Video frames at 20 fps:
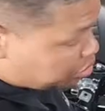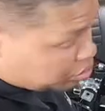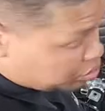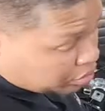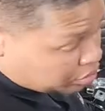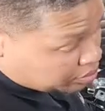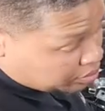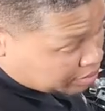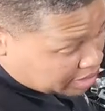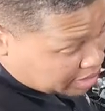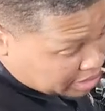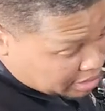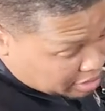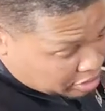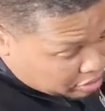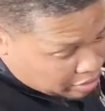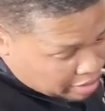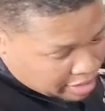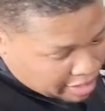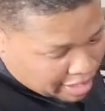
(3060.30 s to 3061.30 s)
would be a
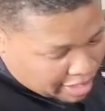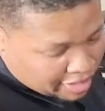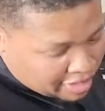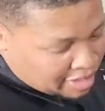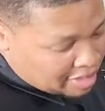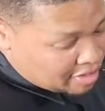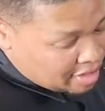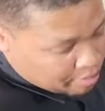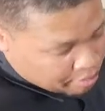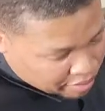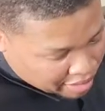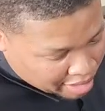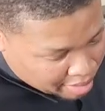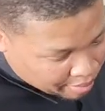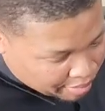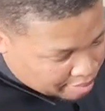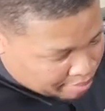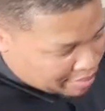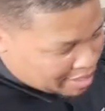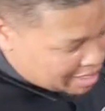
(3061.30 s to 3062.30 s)
great idea. They
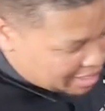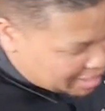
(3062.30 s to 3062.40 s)
probably make